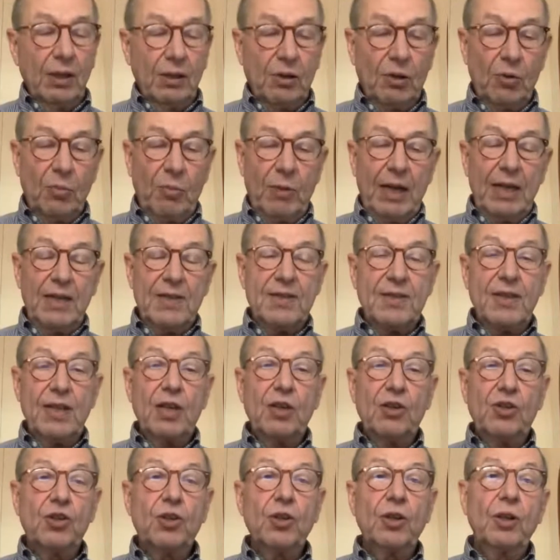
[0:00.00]

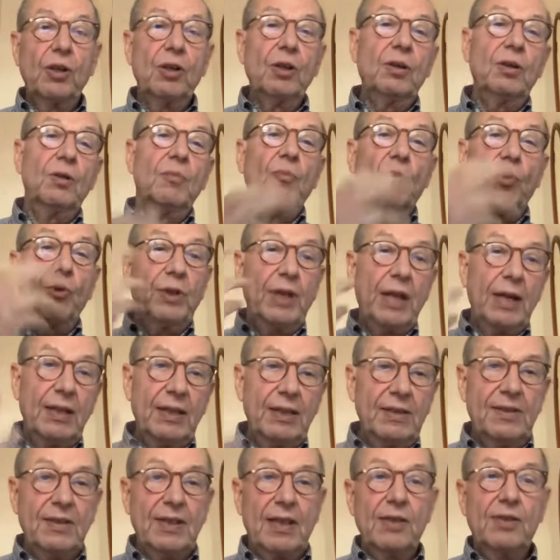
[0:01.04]
globalisation,
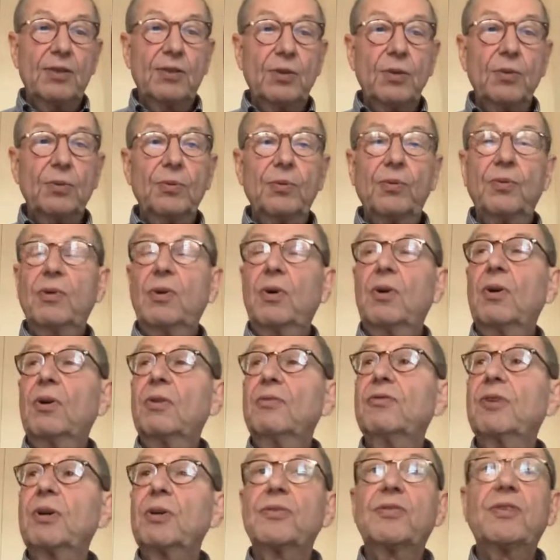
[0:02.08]
mondialisation en
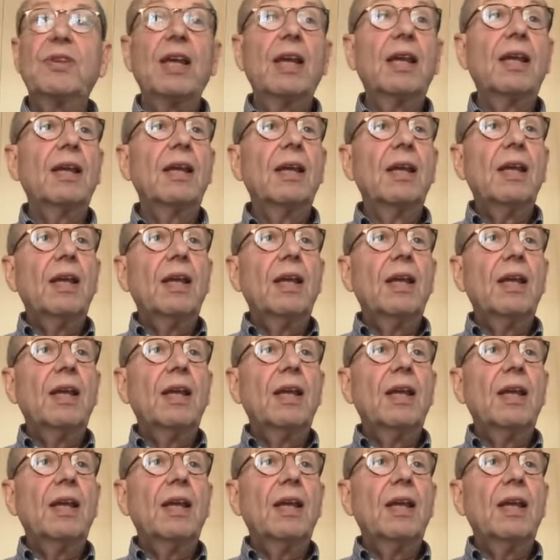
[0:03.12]
français,